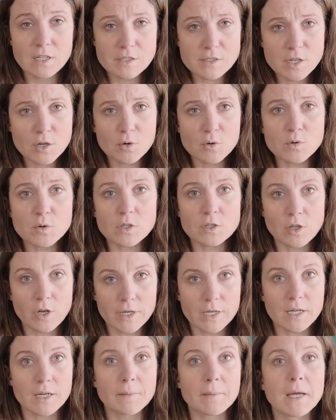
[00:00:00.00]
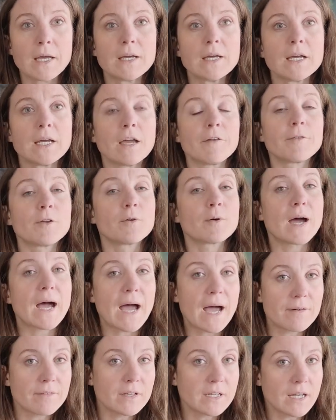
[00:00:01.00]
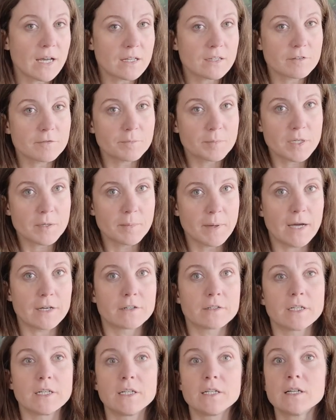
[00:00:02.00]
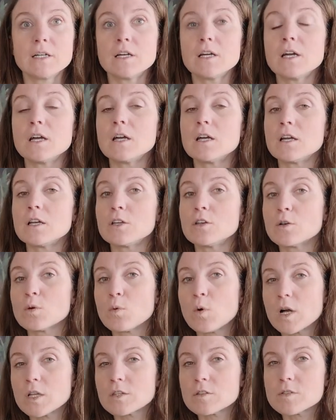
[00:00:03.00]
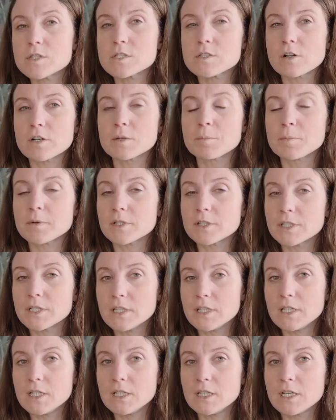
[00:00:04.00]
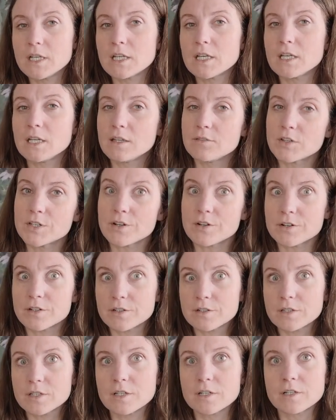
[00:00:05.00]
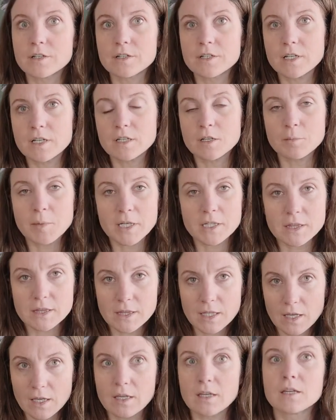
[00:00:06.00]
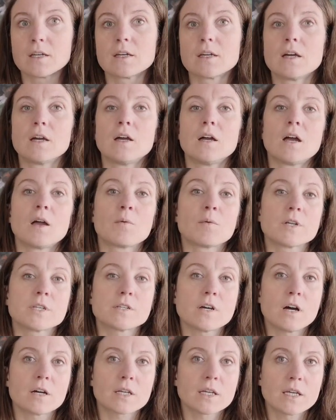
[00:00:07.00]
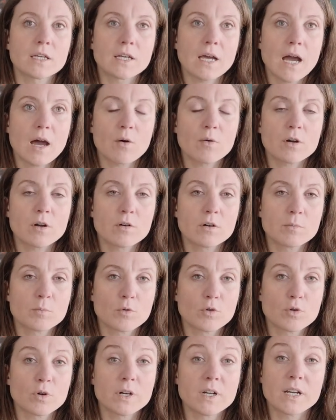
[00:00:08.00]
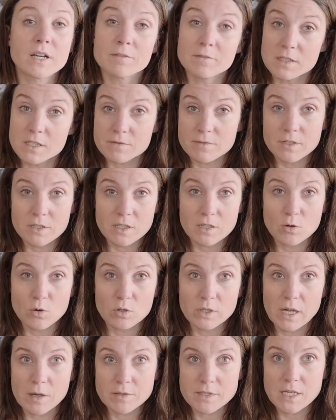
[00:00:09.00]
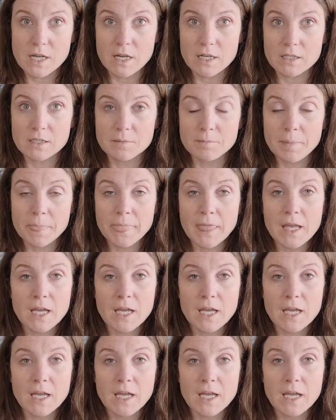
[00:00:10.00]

So look, if you have an LFP battery, you'll want to start preheating even earlier than you might think. We're talking an hour or more if it's really cold outside.